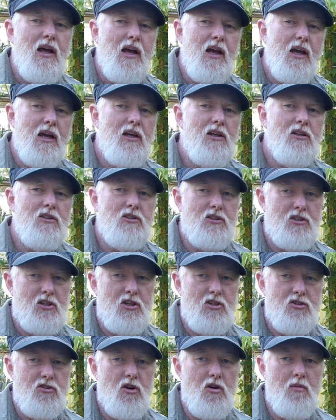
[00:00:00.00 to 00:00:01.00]
is
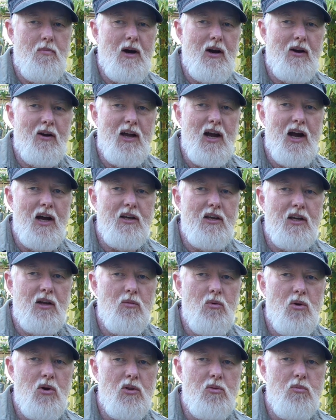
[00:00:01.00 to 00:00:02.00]
straw bale
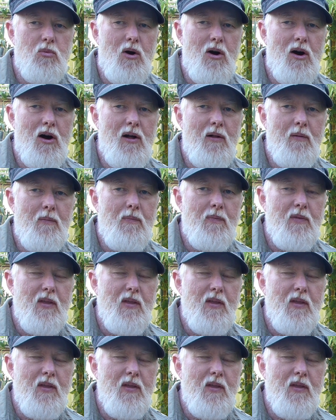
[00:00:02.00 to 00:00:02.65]
gardening worthwhile?